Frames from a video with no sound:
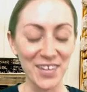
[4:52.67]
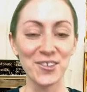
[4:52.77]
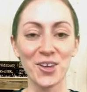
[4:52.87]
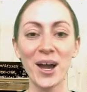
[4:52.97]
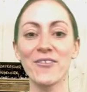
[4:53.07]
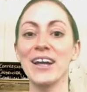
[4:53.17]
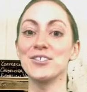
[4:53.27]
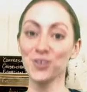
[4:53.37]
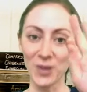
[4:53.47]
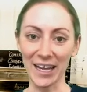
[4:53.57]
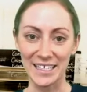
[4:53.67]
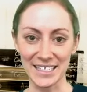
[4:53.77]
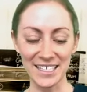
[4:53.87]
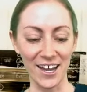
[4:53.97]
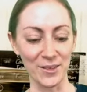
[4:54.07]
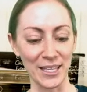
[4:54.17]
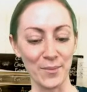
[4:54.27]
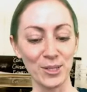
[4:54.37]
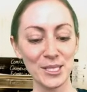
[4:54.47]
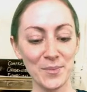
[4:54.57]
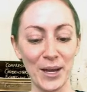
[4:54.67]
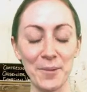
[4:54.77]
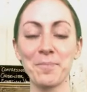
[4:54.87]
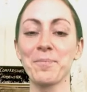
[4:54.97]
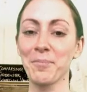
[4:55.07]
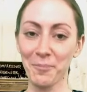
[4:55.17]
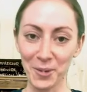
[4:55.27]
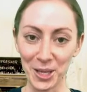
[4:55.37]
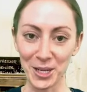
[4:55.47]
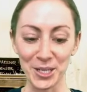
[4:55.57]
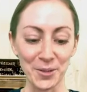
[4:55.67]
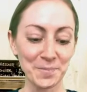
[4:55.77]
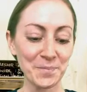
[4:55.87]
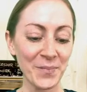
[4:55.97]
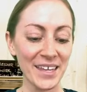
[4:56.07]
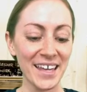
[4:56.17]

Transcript: even though I write do not eat on the labels, but what are you going to do?